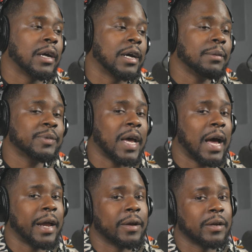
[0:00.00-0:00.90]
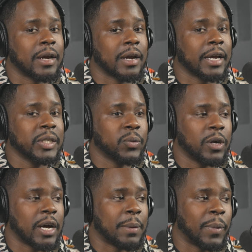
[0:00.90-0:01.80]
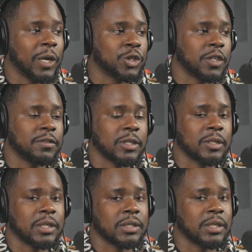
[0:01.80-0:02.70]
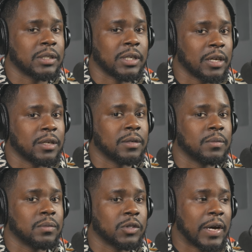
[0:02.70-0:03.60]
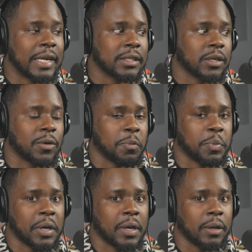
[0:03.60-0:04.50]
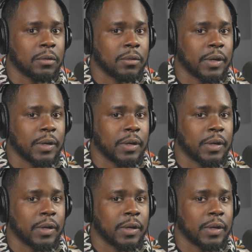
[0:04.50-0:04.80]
I'm tired. Guess what? My shift starts at 6 a.m., so I need to go to bed.